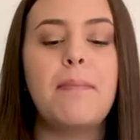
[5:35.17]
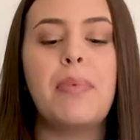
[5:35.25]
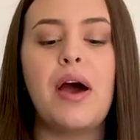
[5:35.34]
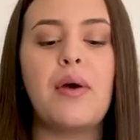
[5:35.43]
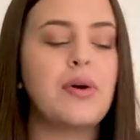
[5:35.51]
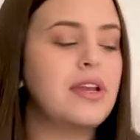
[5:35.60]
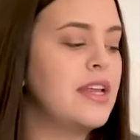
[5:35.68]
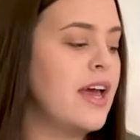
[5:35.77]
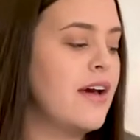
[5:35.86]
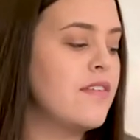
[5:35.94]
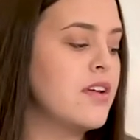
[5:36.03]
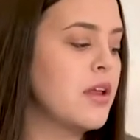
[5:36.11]
but I wanted to
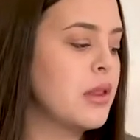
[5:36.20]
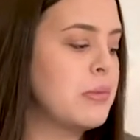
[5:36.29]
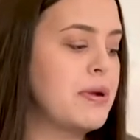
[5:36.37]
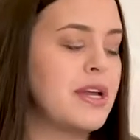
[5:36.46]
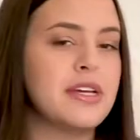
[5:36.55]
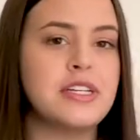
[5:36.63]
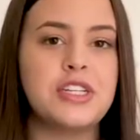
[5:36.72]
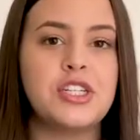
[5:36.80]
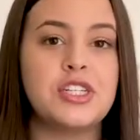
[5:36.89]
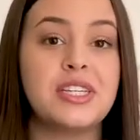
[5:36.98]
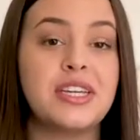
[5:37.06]
have another brand just